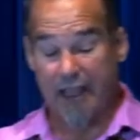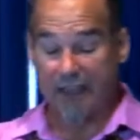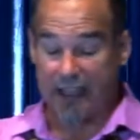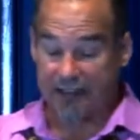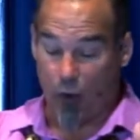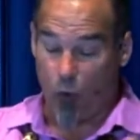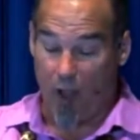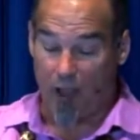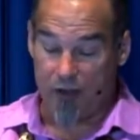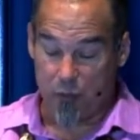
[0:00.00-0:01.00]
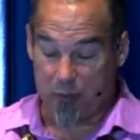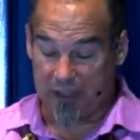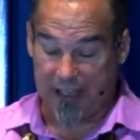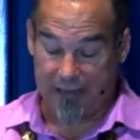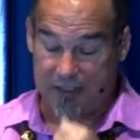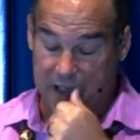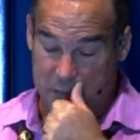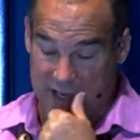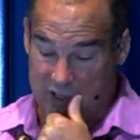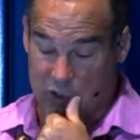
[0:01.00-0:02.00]
Let the one who believes in
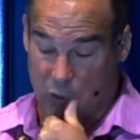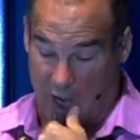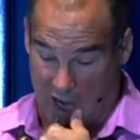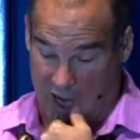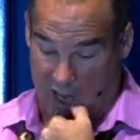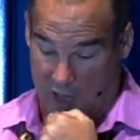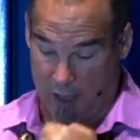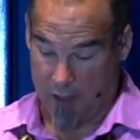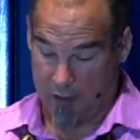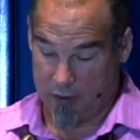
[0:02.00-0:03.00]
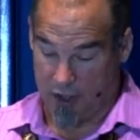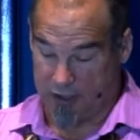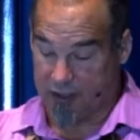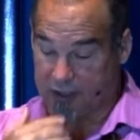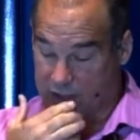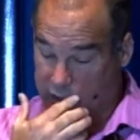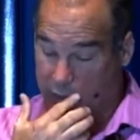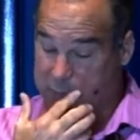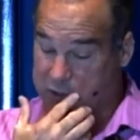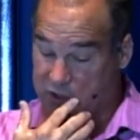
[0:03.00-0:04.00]
me drink, just as the
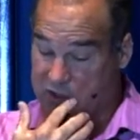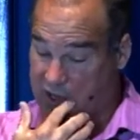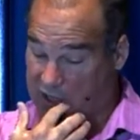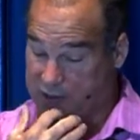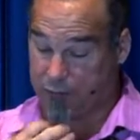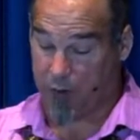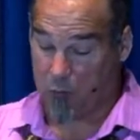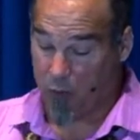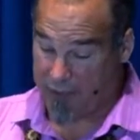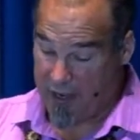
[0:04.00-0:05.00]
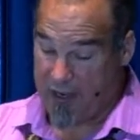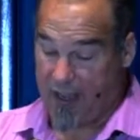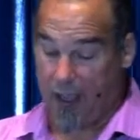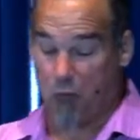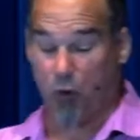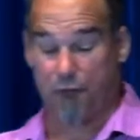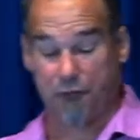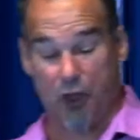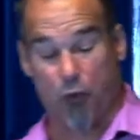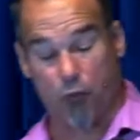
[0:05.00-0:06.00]
scripture says, from within him will
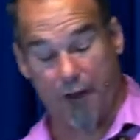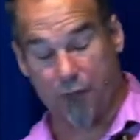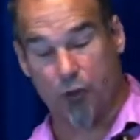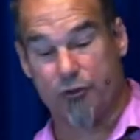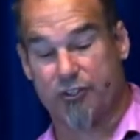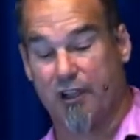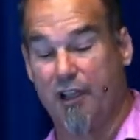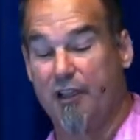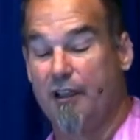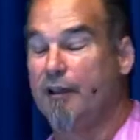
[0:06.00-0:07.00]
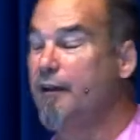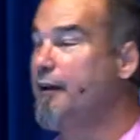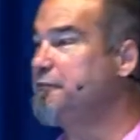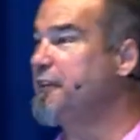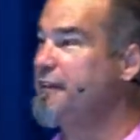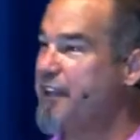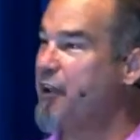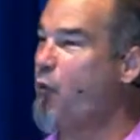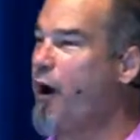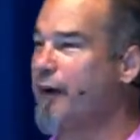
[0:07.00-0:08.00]
flow rivers of
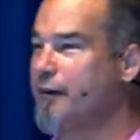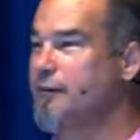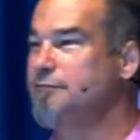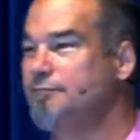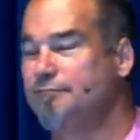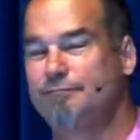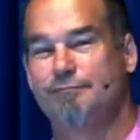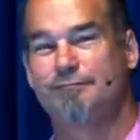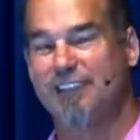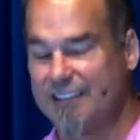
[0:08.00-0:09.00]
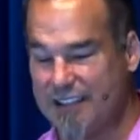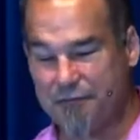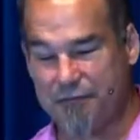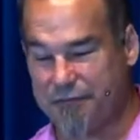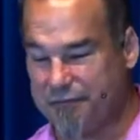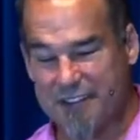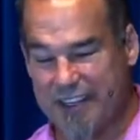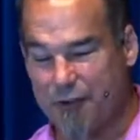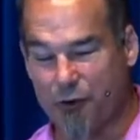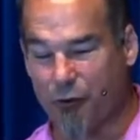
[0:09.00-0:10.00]
living water. Doesn't that
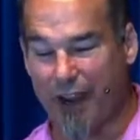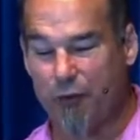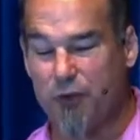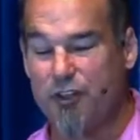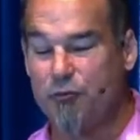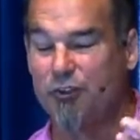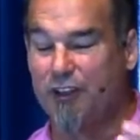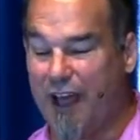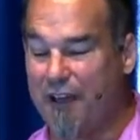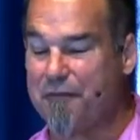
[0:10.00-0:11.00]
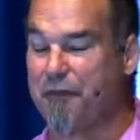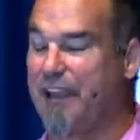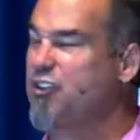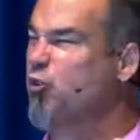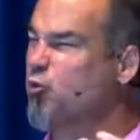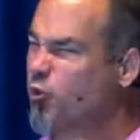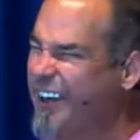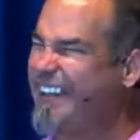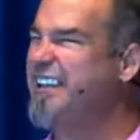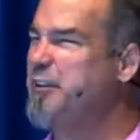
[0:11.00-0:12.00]
sound great? Wouldn't you love for that to
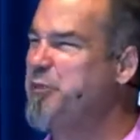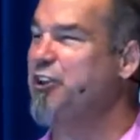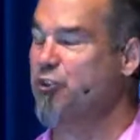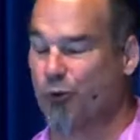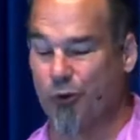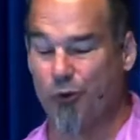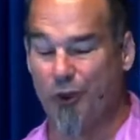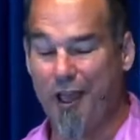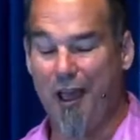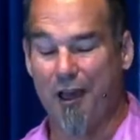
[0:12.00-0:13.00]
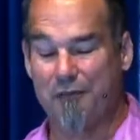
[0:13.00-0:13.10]
really be true of